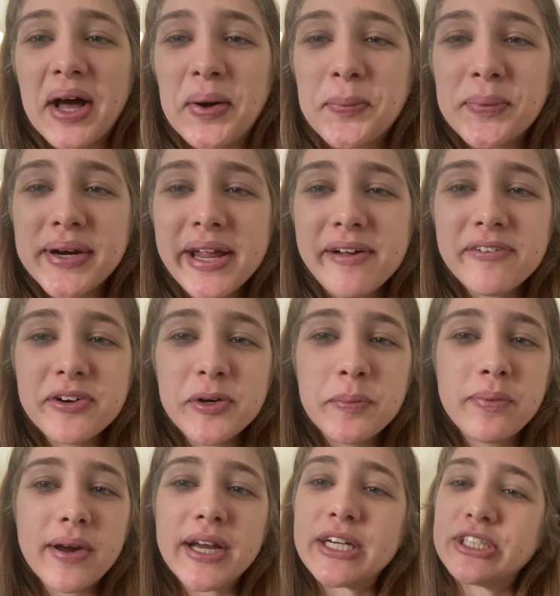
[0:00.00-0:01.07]
Whatever
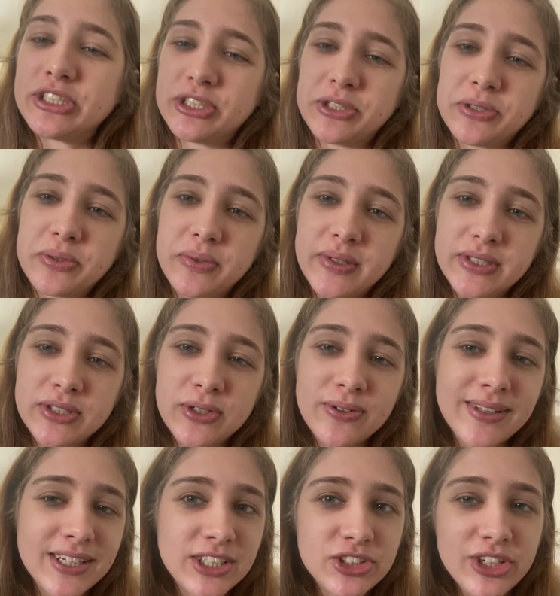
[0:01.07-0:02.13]
brings you
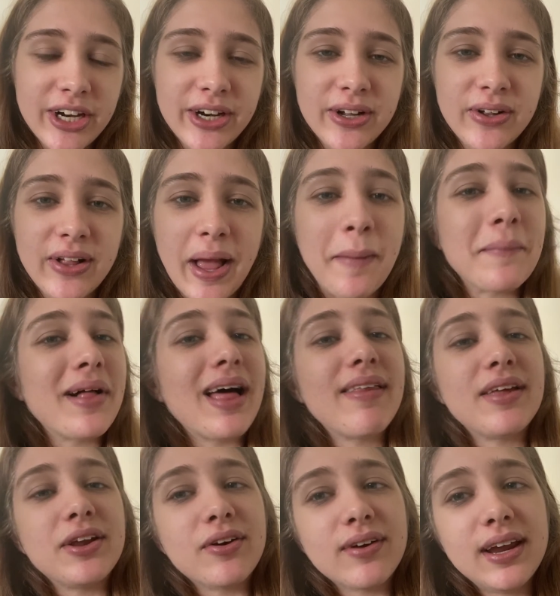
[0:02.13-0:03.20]
to this channel, I'm glad
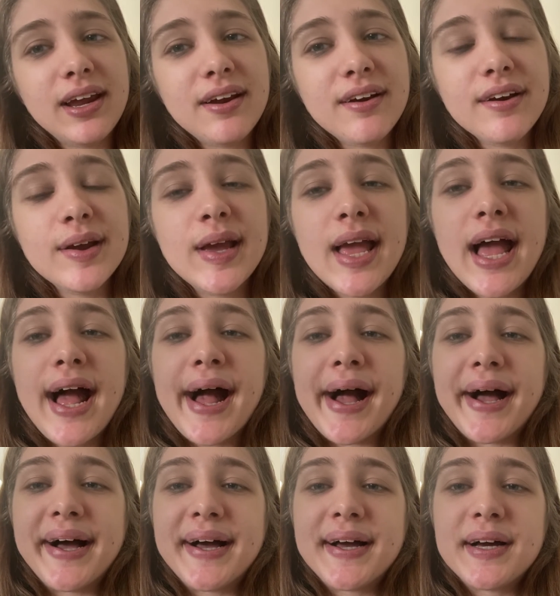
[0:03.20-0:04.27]
that you're here.
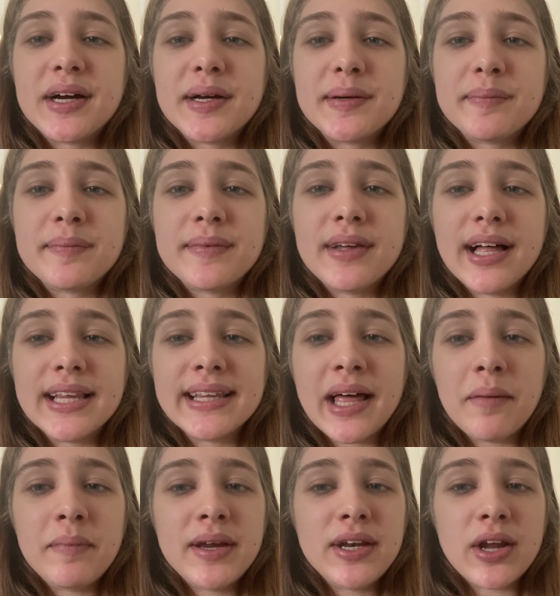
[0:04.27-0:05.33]

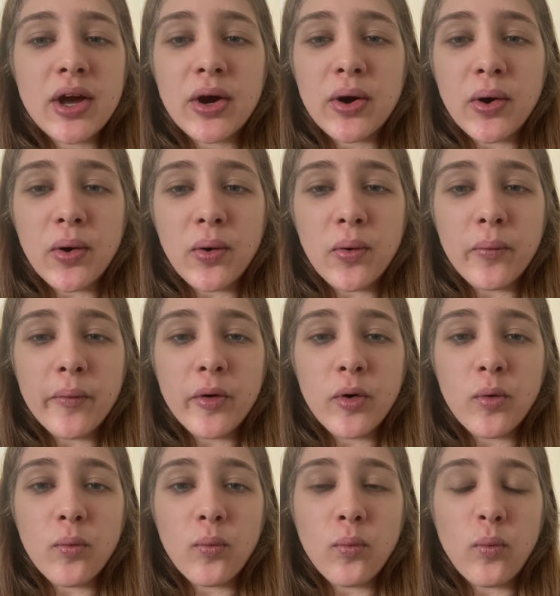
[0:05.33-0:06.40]
Let me know
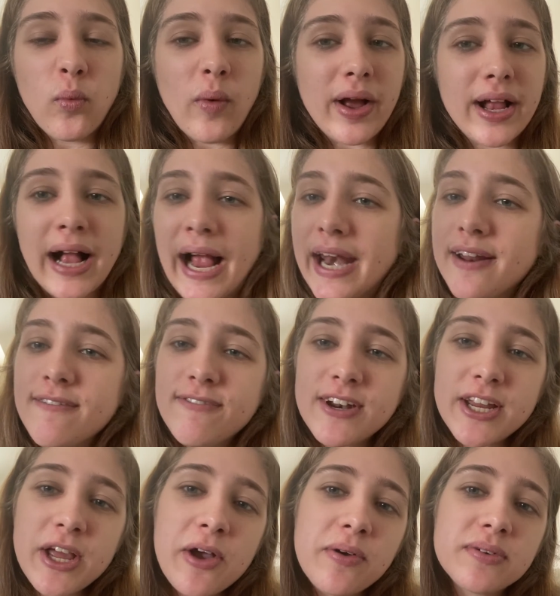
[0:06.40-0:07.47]
what kind of
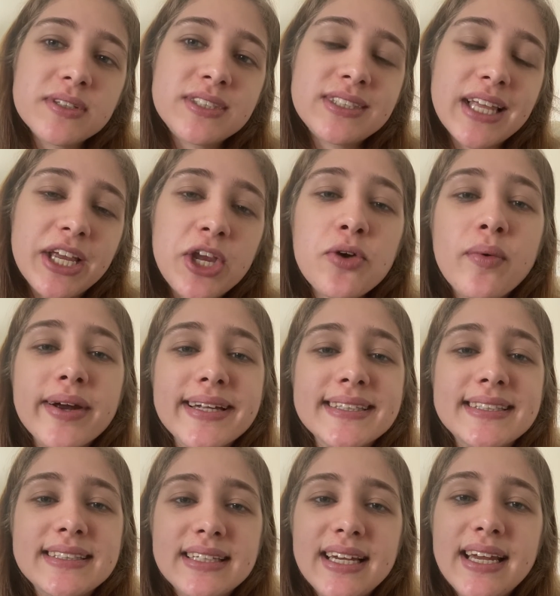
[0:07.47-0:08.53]
videos that you want
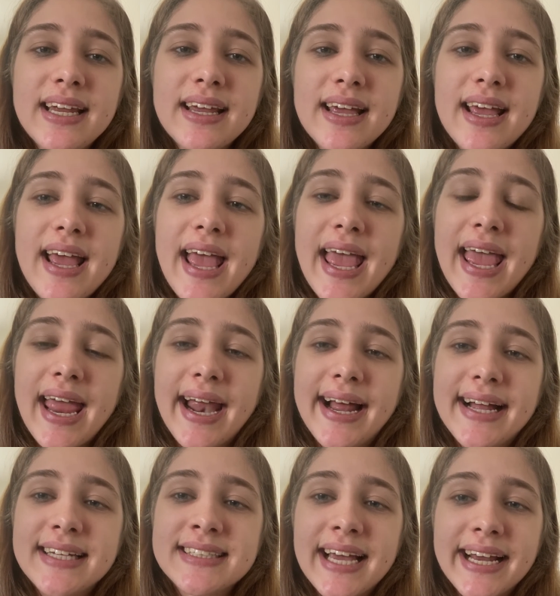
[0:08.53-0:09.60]
to see,
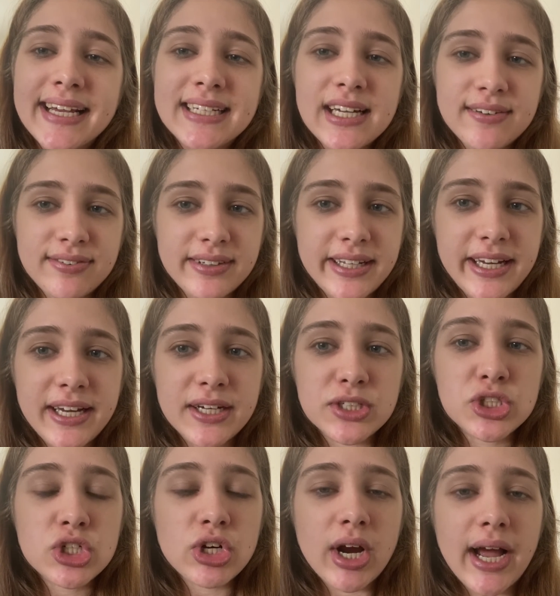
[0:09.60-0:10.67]
and I can definitely
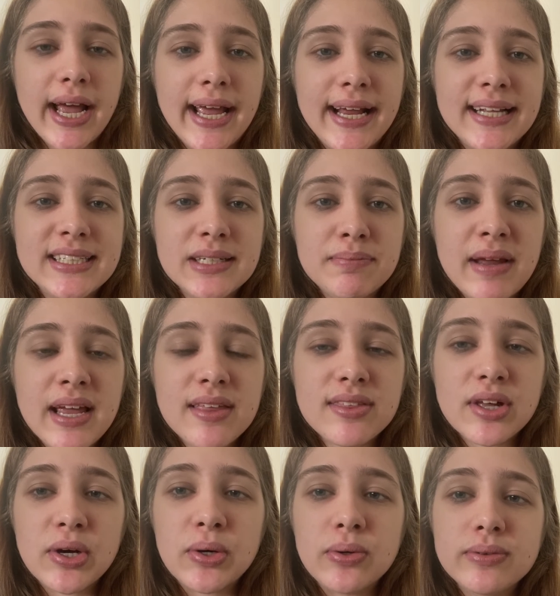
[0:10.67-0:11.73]
try to make
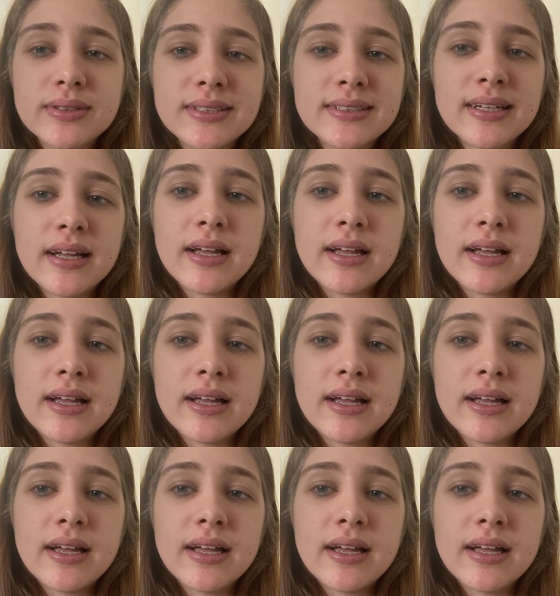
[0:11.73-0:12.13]
those.